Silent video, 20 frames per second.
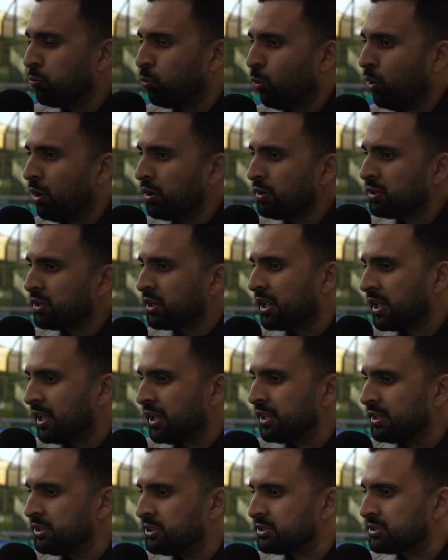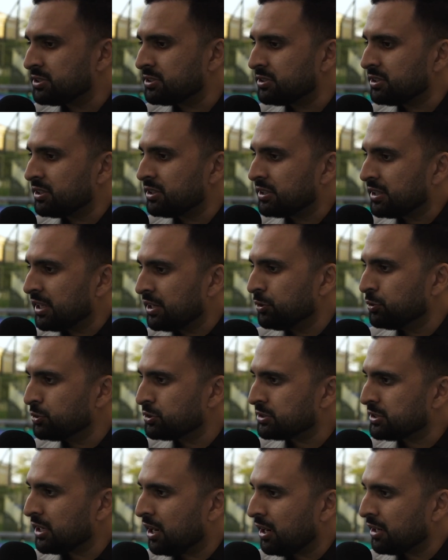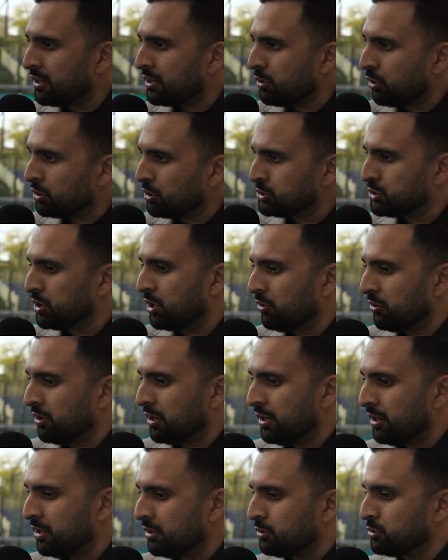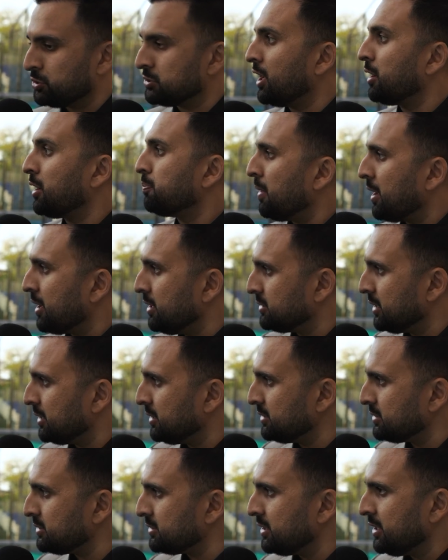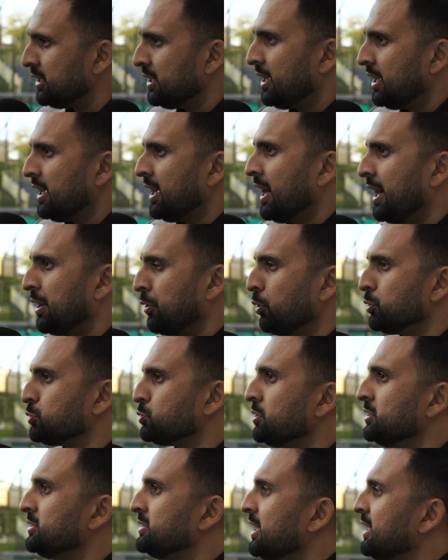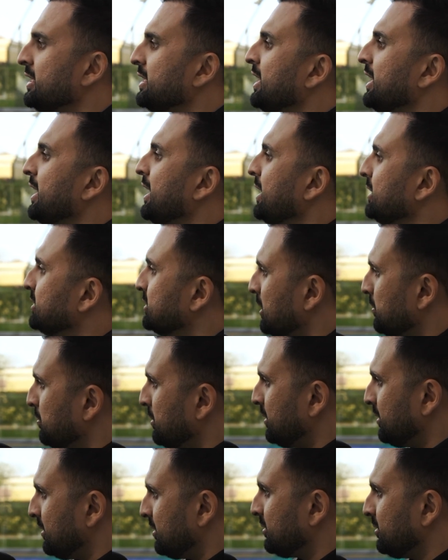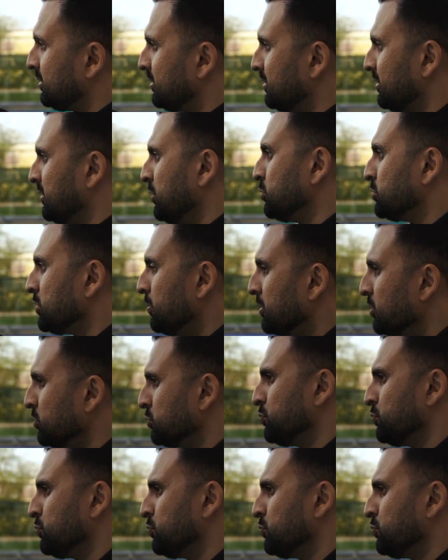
what age can you start your children to start padel tennis? And also, is there any age limit? You know, somebody who's